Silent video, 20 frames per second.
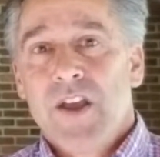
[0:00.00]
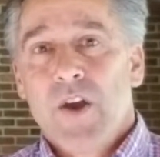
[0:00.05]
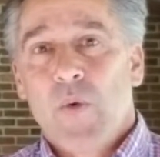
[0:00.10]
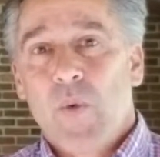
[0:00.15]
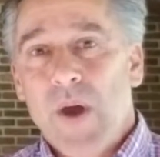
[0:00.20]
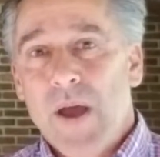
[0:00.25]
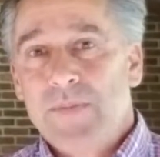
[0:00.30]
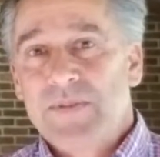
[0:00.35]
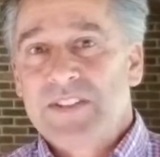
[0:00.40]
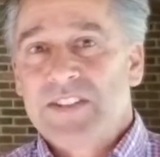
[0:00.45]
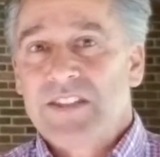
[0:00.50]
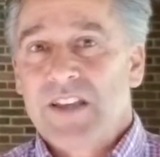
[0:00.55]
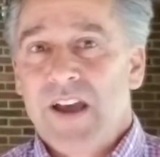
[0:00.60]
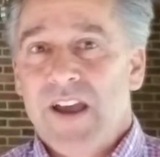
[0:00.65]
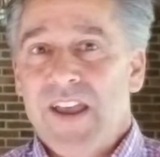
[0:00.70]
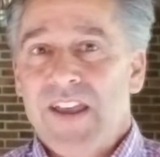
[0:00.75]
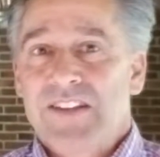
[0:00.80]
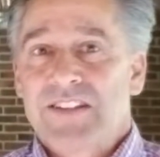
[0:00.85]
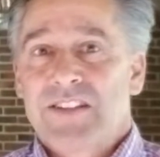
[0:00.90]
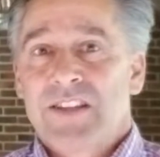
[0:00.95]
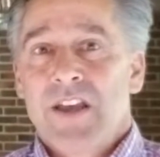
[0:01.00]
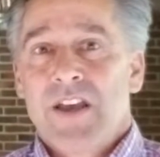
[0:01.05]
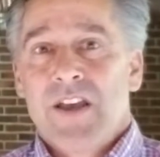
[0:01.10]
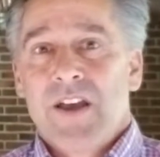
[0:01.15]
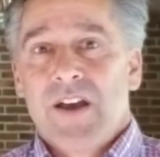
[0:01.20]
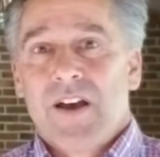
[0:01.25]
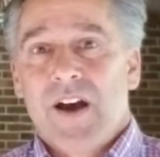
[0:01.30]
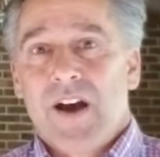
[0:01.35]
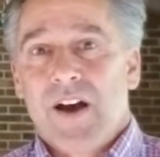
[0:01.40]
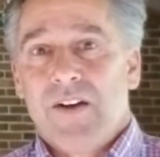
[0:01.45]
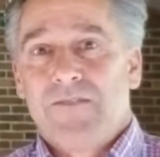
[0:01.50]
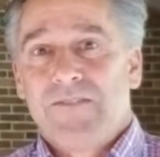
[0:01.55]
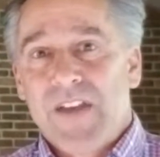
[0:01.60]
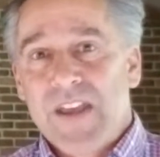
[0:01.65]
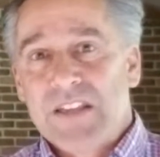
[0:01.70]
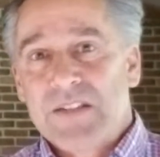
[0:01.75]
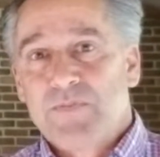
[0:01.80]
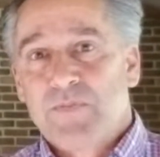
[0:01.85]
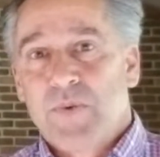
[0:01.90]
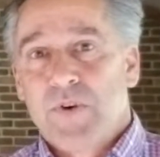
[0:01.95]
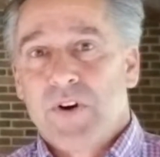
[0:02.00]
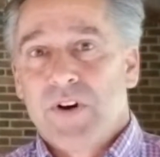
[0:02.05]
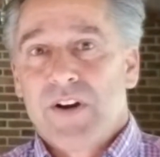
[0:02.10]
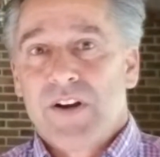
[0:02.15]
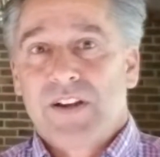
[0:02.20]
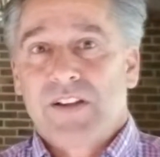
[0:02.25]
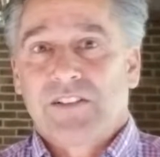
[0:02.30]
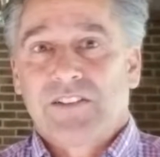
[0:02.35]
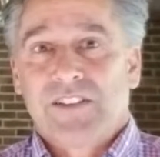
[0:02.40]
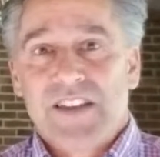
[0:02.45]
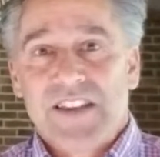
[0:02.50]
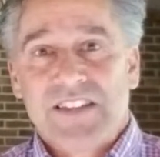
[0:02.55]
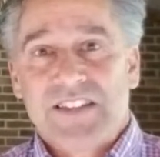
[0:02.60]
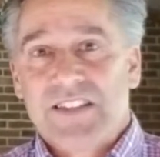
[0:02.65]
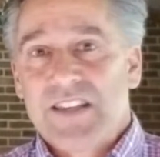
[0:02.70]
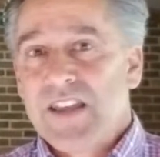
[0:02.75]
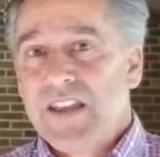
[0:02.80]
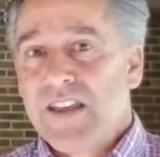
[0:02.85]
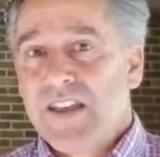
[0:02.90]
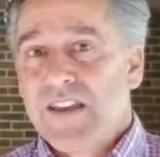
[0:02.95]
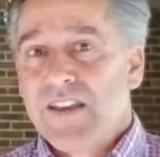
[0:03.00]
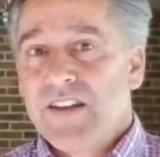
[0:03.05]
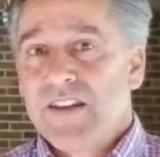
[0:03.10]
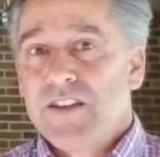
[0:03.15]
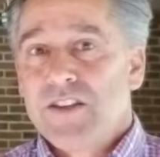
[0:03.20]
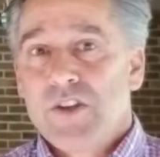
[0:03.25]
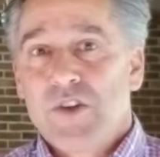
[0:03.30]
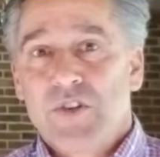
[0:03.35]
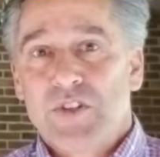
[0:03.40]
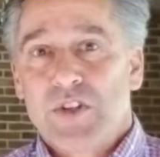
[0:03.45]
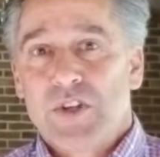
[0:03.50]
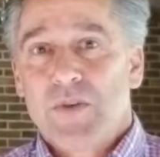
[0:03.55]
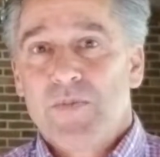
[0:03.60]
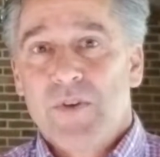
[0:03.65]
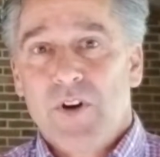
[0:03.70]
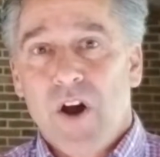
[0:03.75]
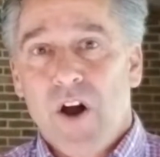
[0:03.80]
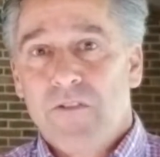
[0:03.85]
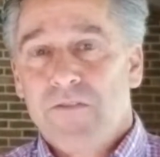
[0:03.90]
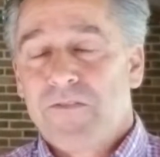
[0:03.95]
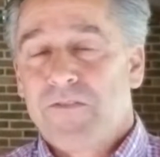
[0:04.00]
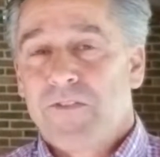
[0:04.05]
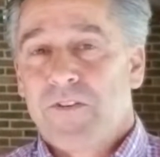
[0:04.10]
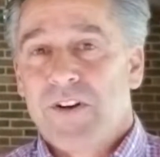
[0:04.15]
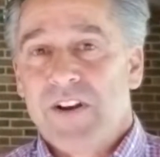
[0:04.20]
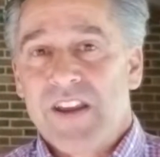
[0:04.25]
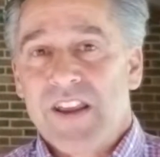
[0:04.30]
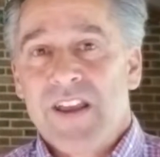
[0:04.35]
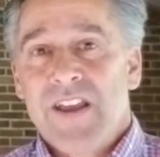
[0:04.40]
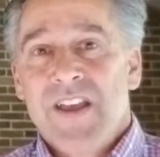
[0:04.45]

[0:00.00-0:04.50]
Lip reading: Websites, Facebook, LinkedIn, YouTube, they're all free.